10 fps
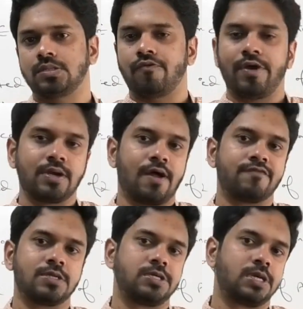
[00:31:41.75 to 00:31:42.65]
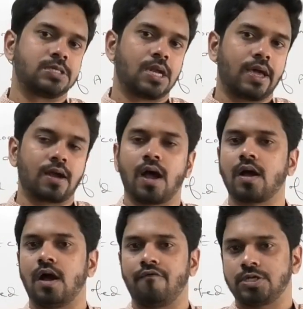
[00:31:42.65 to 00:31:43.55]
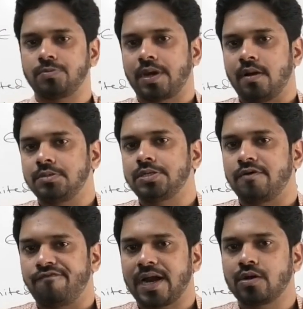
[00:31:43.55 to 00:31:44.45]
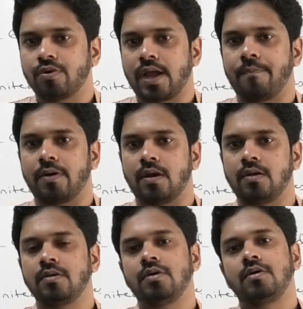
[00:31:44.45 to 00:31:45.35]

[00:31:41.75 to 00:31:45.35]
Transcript: They went after cities like Raqqa, which becomes their de facto capital.